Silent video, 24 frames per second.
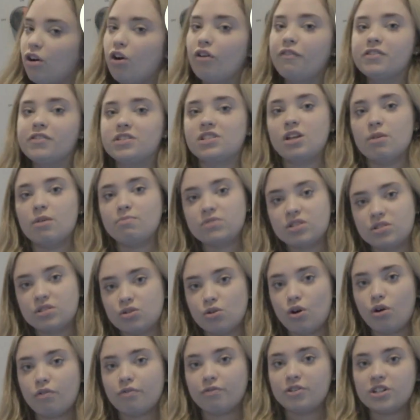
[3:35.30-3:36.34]
offers some
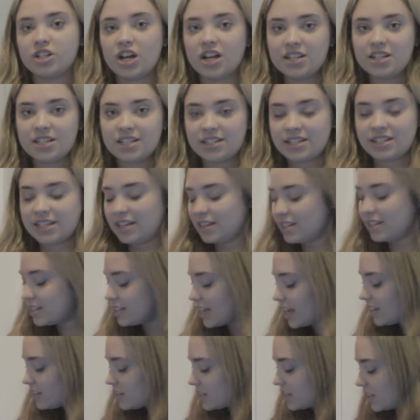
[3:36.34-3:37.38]
sort of redundancy in the
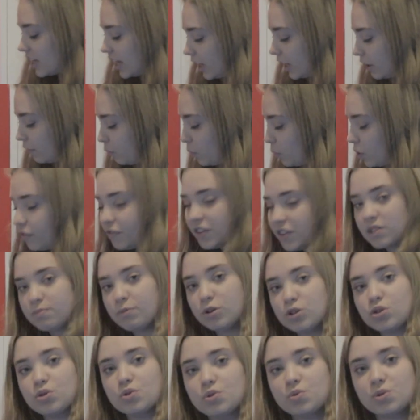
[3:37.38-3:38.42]
sense that if one of these
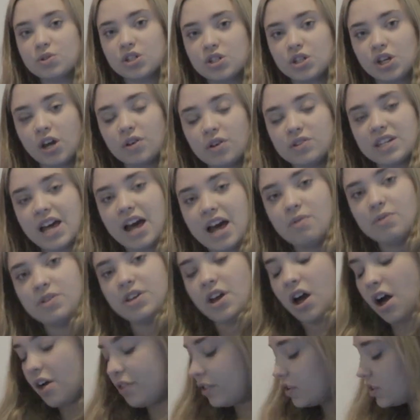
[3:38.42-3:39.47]
modules were to go down,
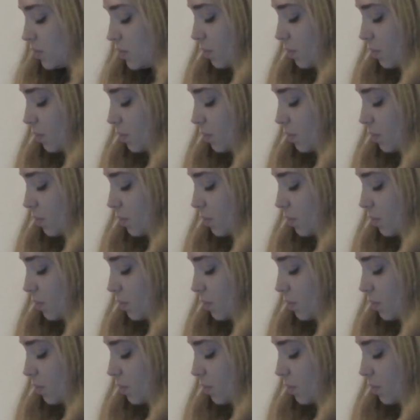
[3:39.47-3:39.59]
the others